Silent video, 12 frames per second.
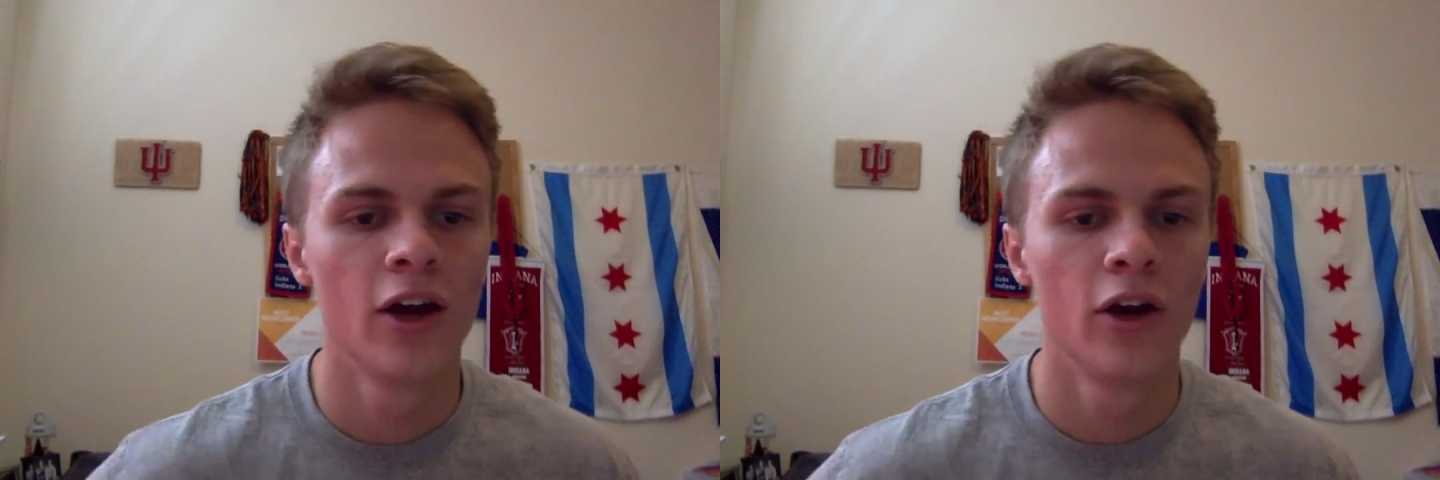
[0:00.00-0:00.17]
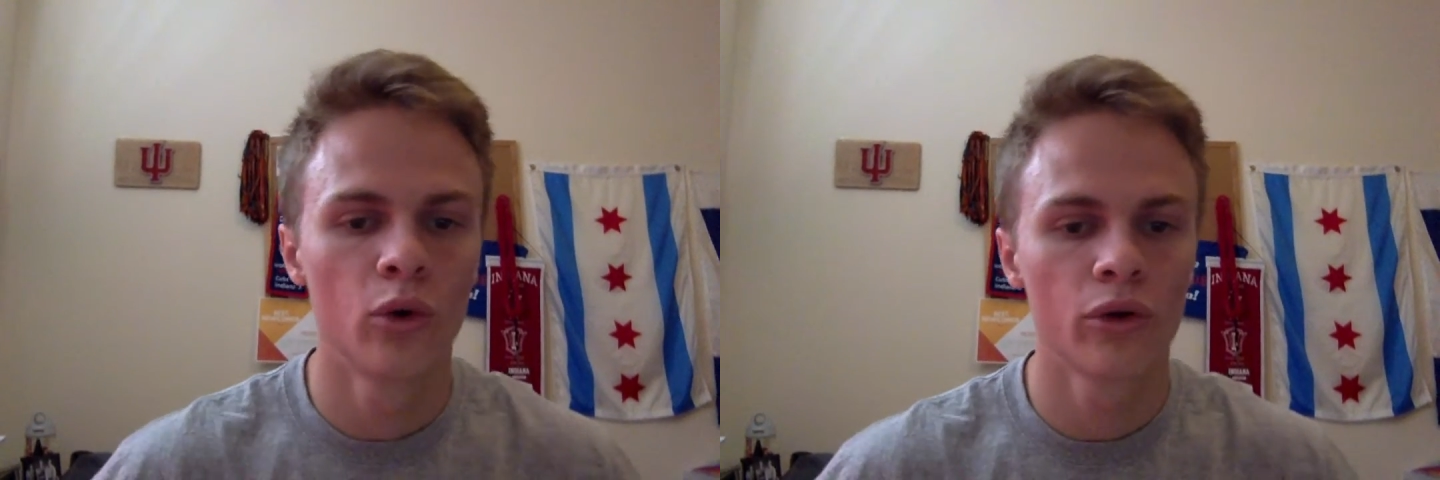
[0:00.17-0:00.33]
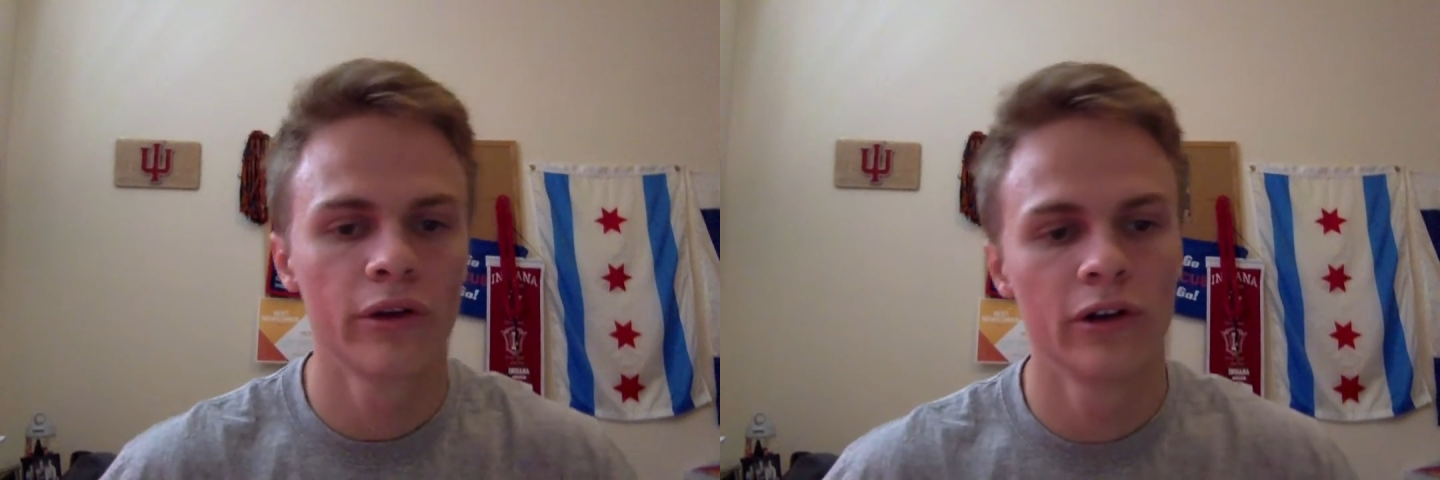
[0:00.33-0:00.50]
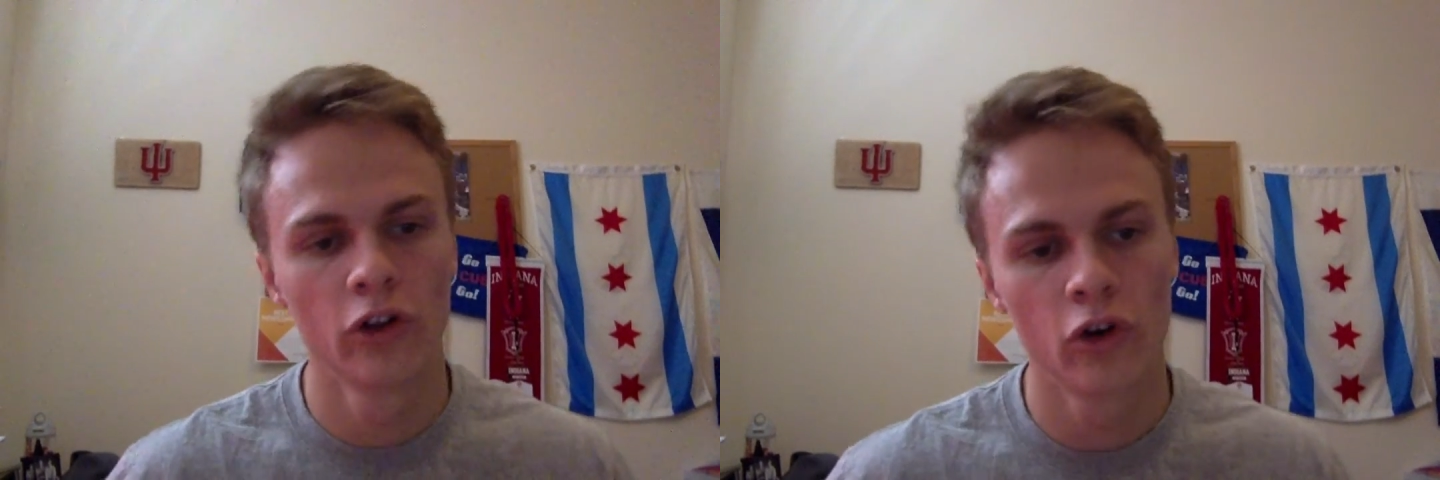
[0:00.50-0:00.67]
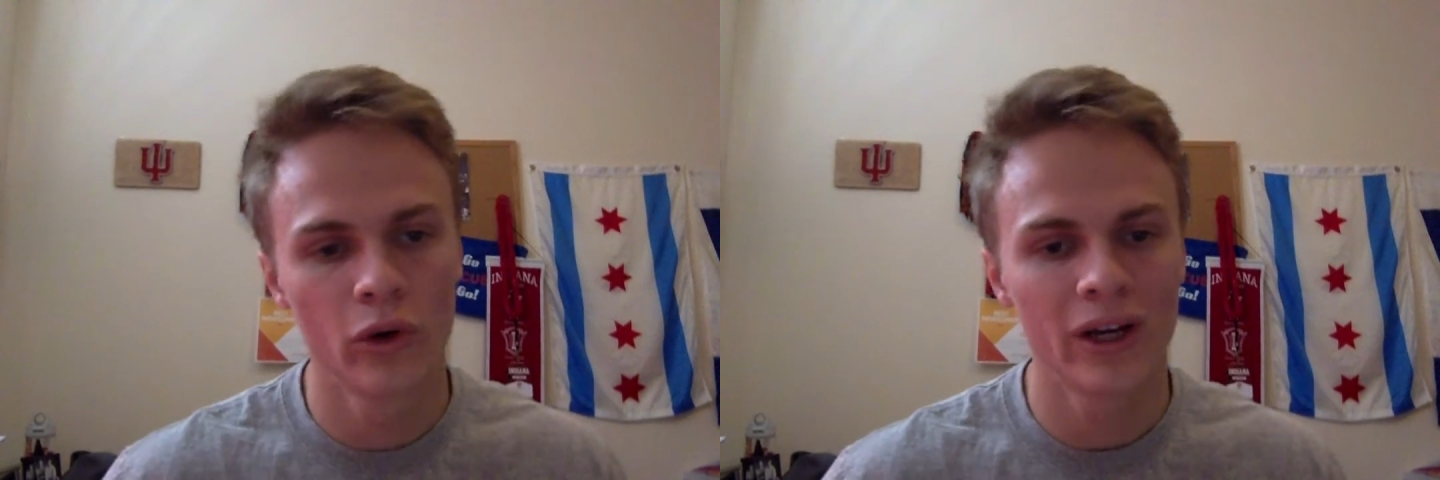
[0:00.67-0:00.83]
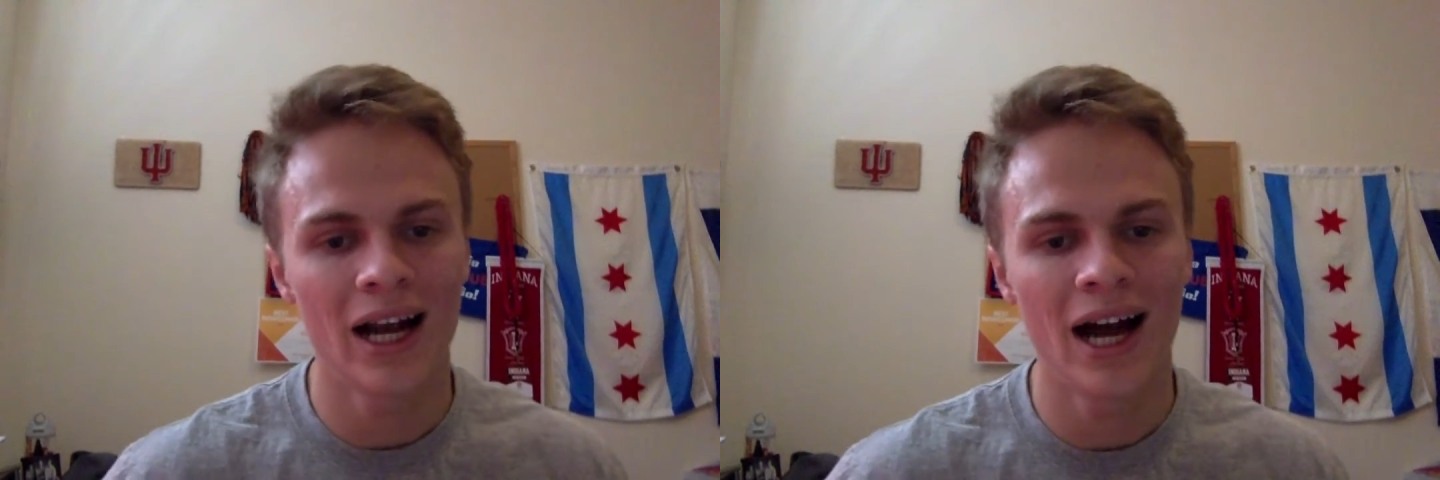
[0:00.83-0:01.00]
Northern
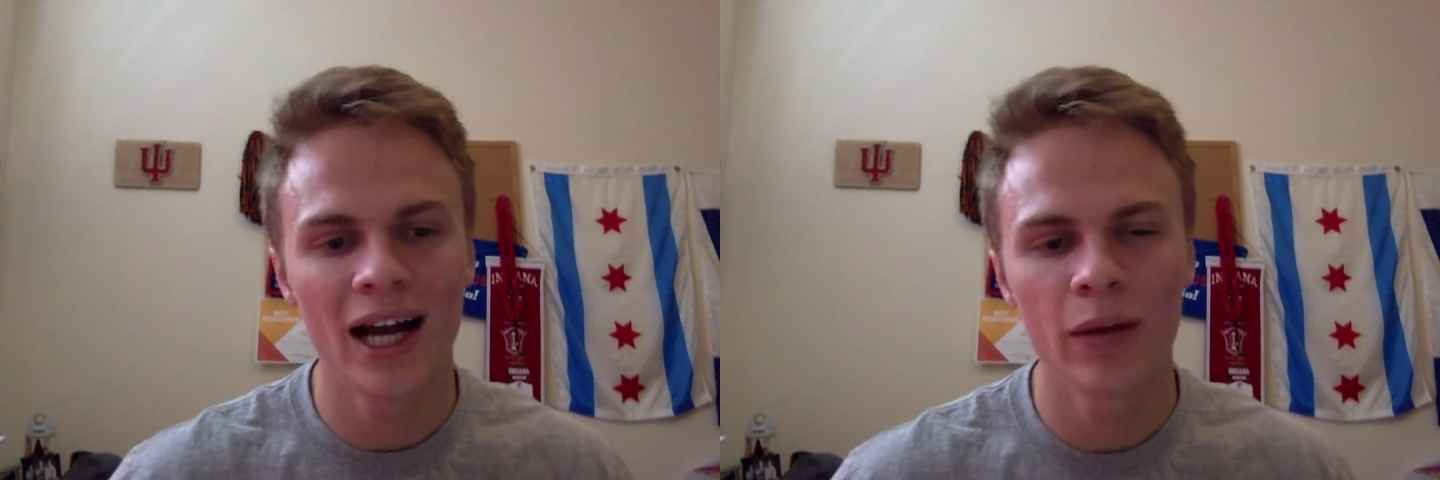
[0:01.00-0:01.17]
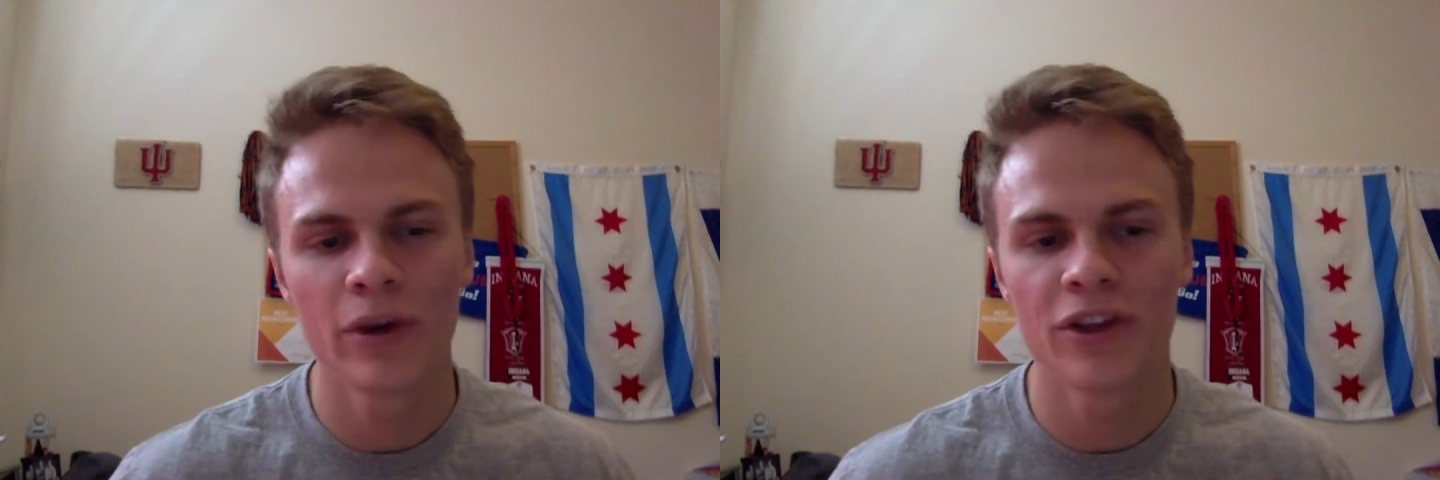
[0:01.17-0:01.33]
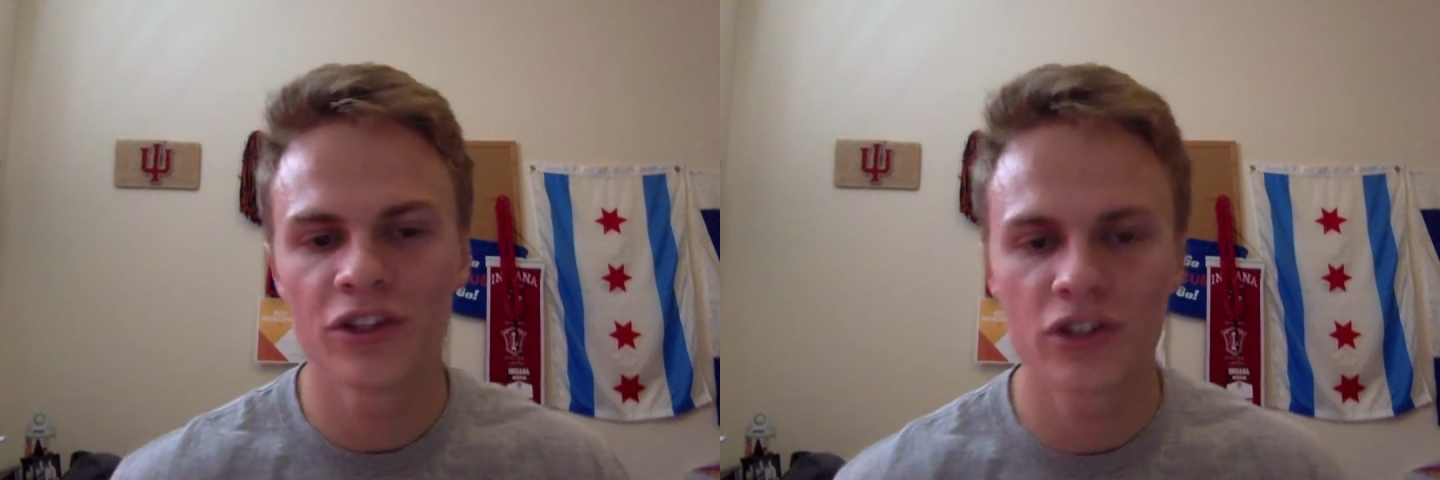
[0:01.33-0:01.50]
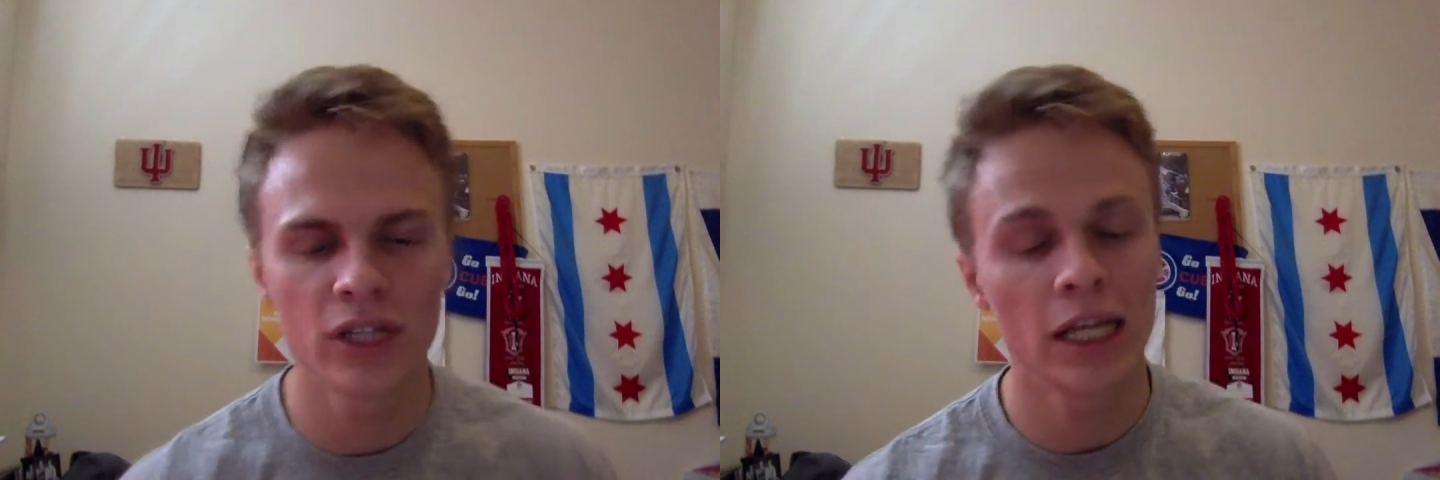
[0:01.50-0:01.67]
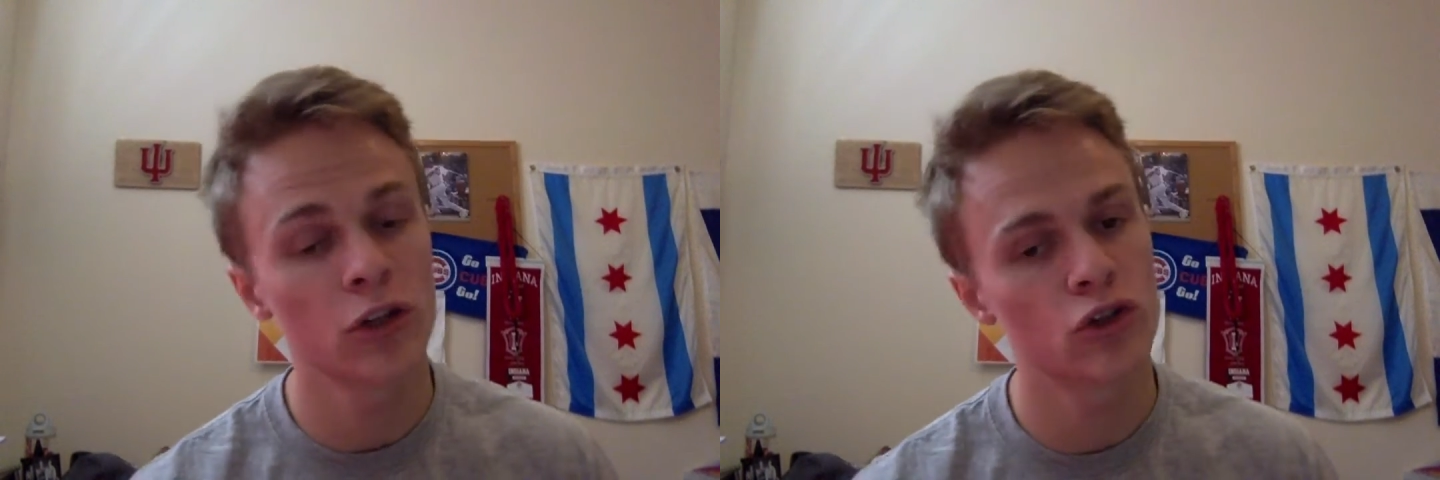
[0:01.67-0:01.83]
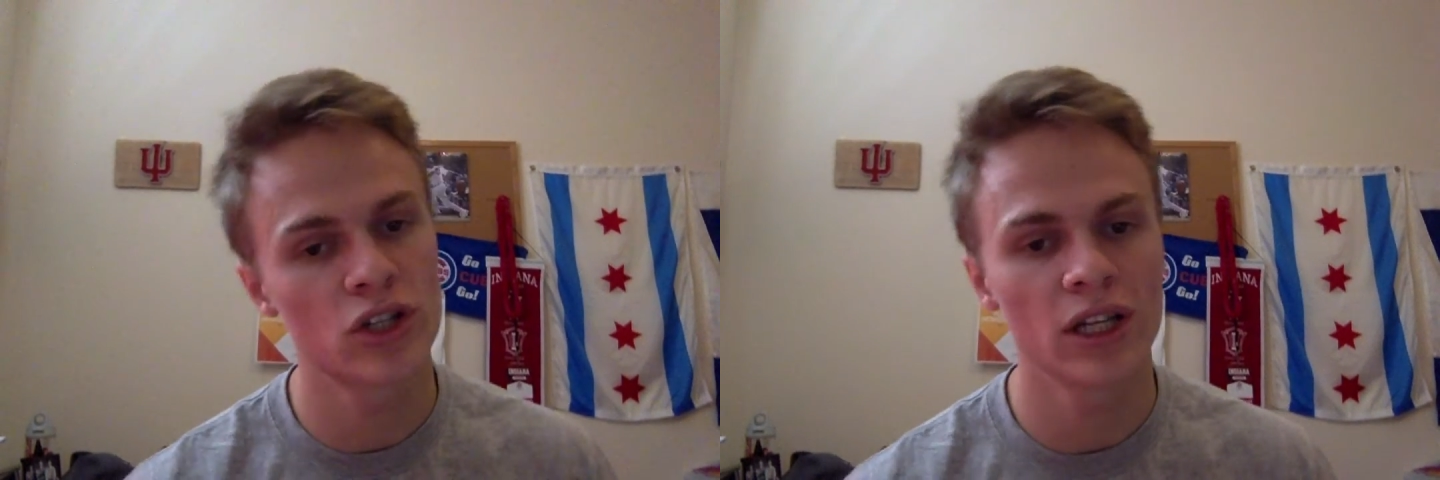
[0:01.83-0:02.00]
Illinois at Iowa. This is an
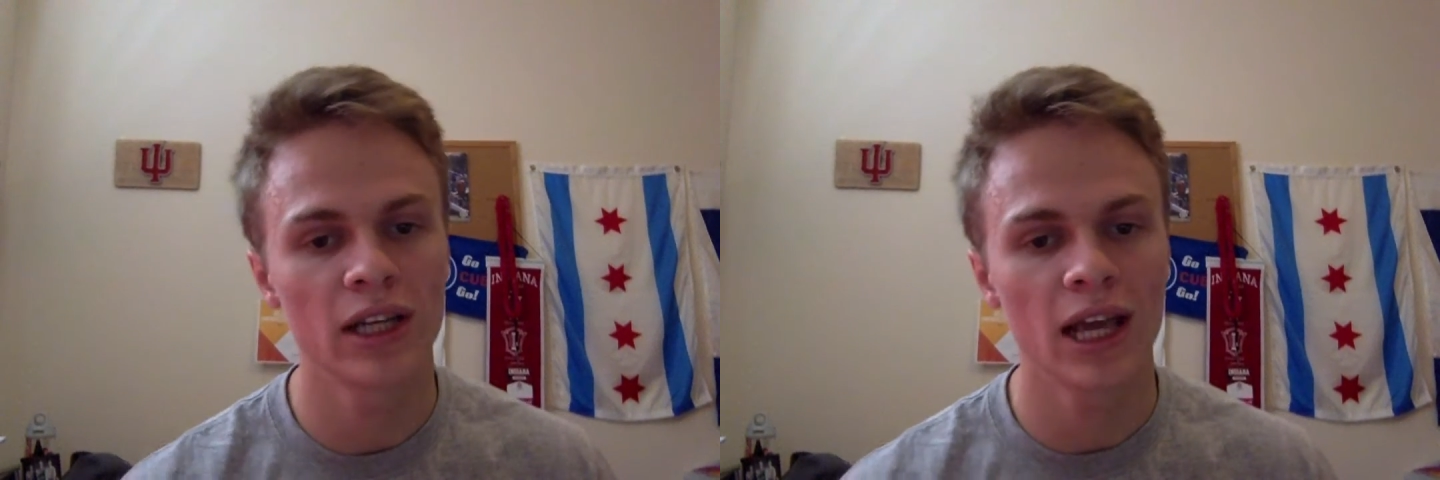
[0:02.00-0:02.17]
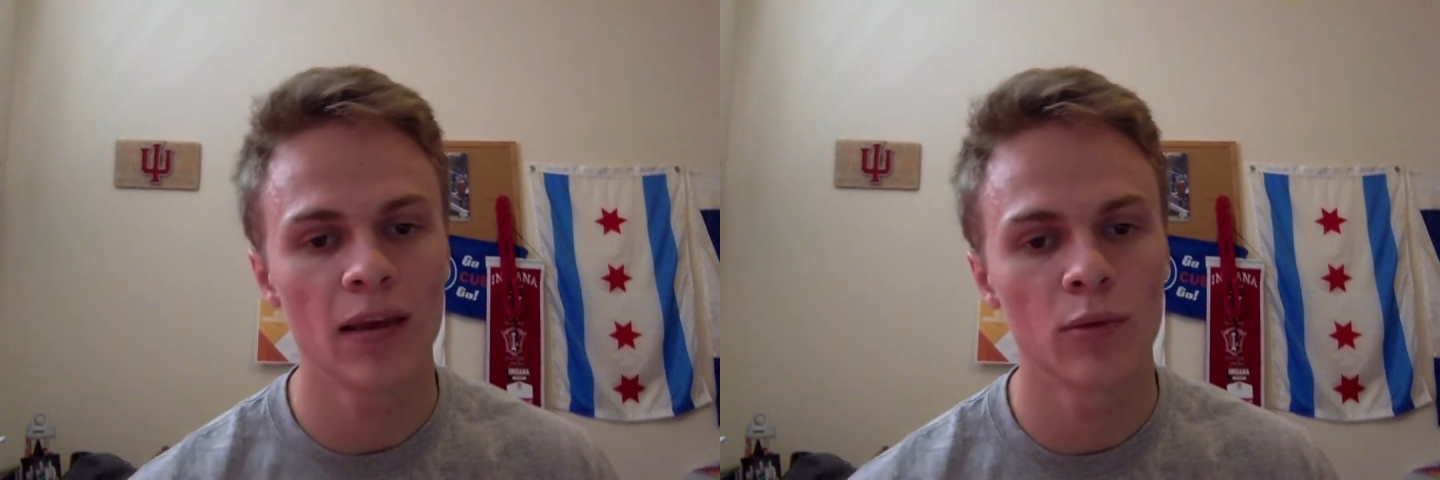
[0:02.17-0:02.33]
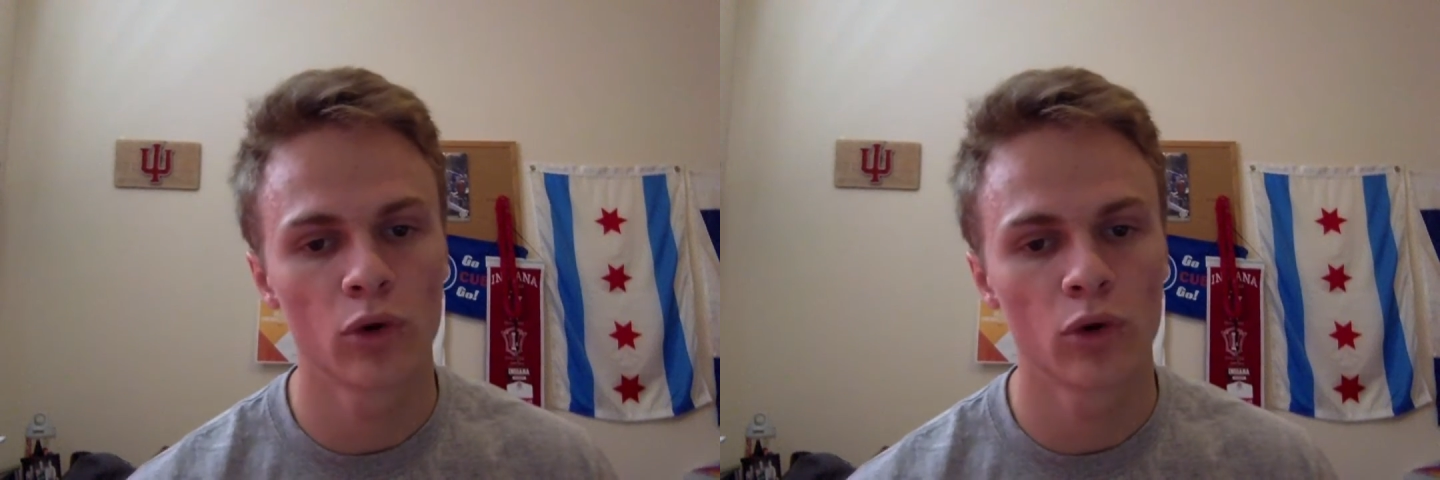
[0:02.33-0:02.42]
interesting game.